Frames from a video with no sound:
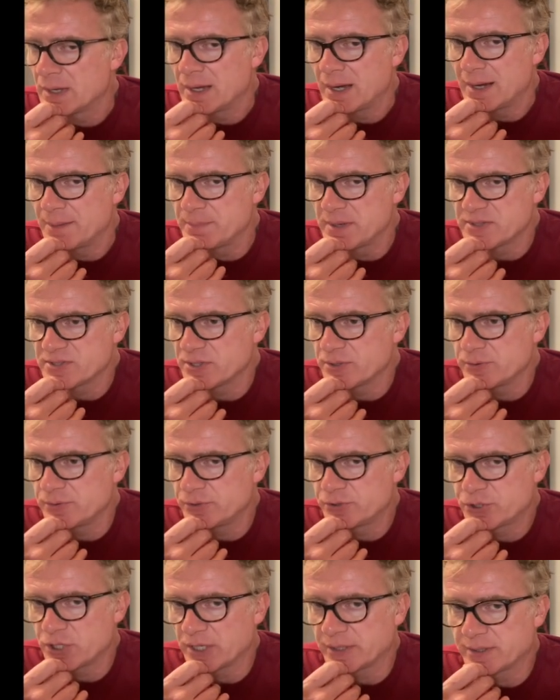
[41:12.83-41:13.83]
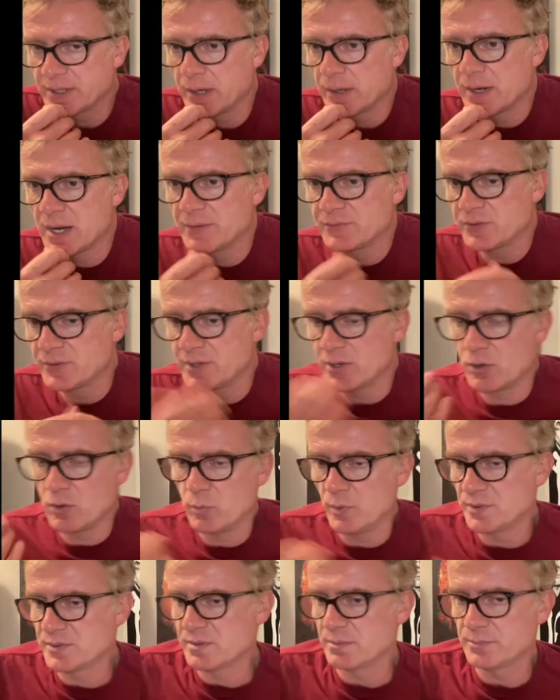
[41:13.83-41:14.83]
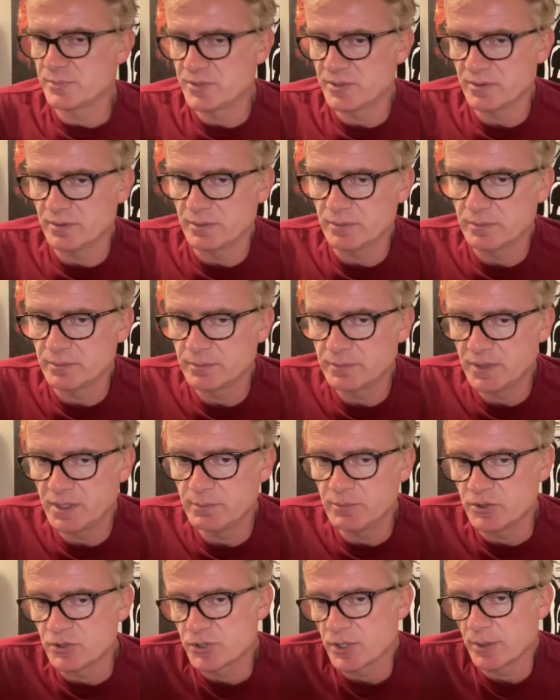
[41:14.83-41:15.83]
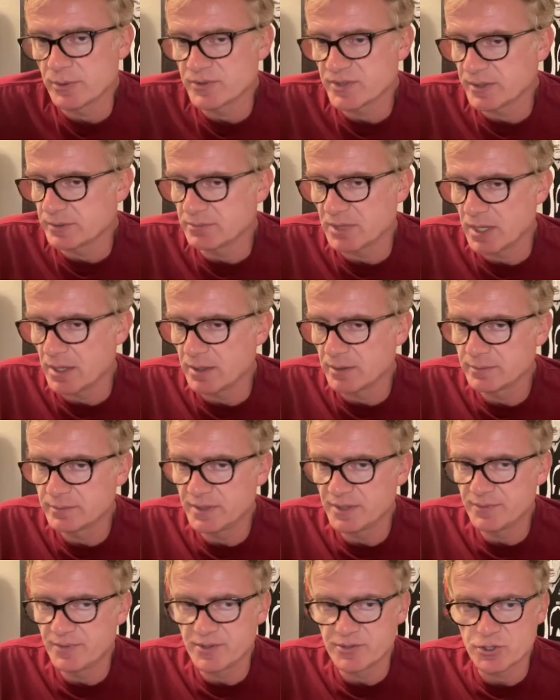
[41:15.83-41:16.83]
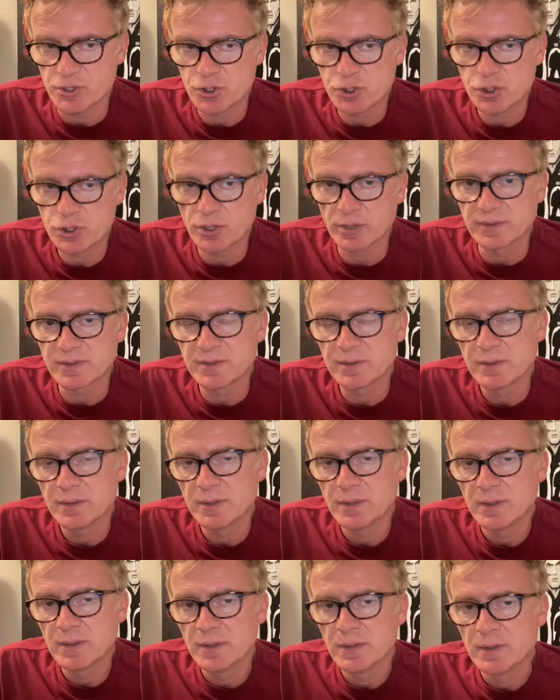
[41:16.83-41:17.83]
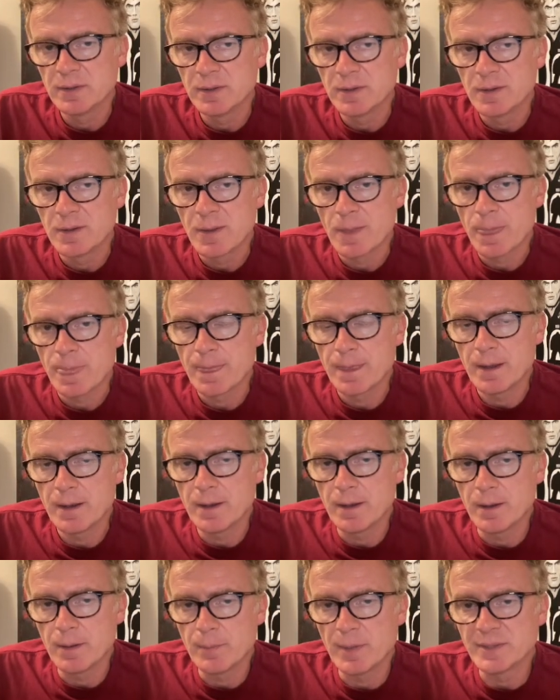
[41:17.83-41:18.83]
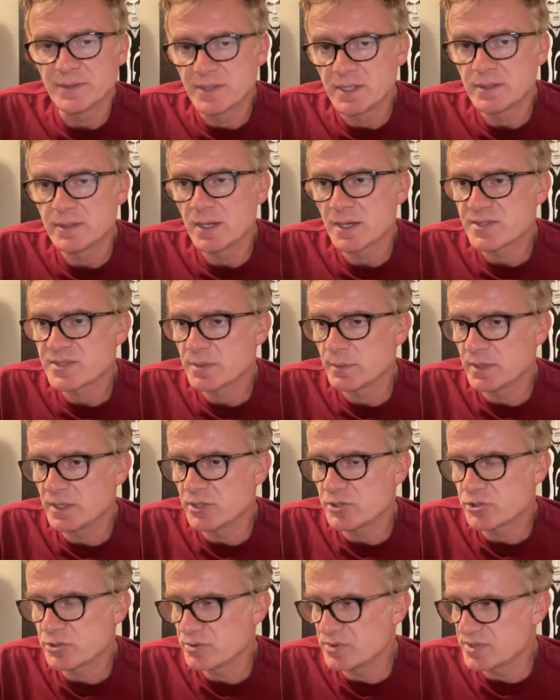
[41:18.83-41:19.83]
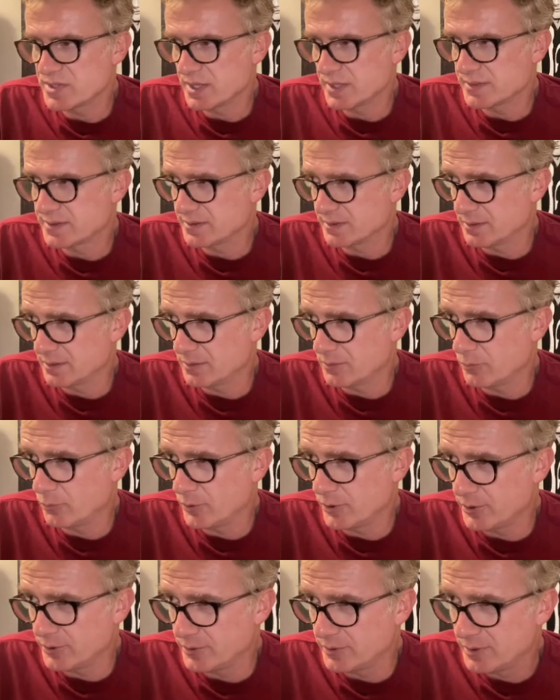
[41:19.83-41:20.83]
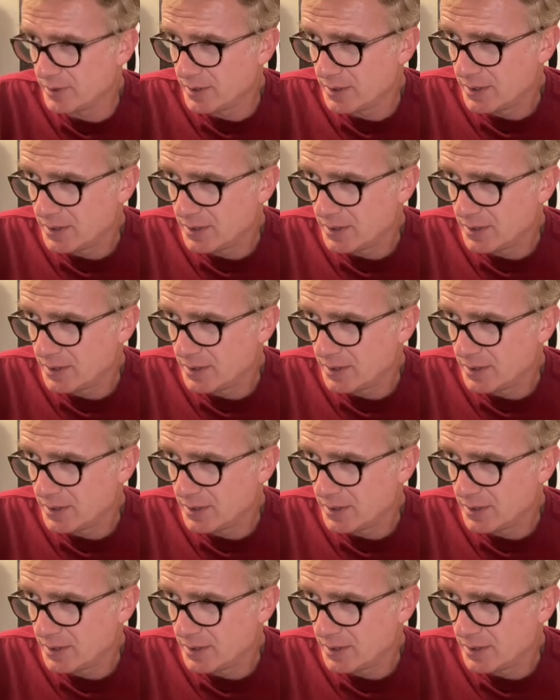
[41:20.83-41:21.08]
I basically checked out after they all went to Image. I was like, nah, this is shit. I did get some of the issues that when